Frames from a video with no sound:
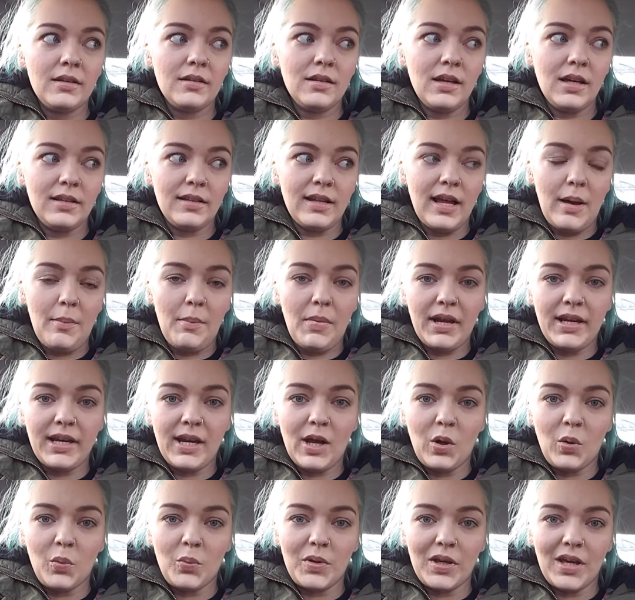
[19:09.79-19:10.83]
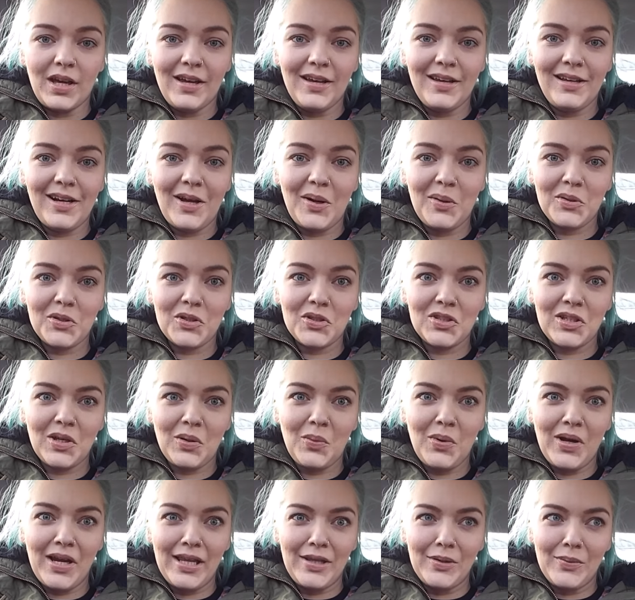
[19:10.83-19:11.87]
and that might help you. And I was just like,
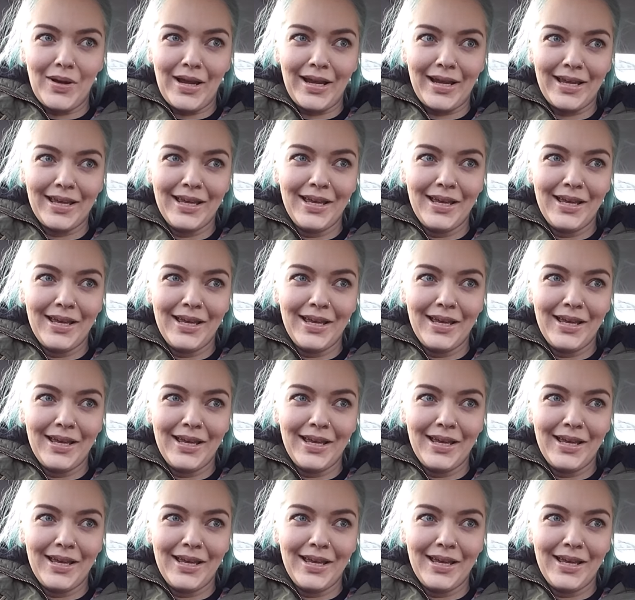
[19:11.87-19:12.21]
where do I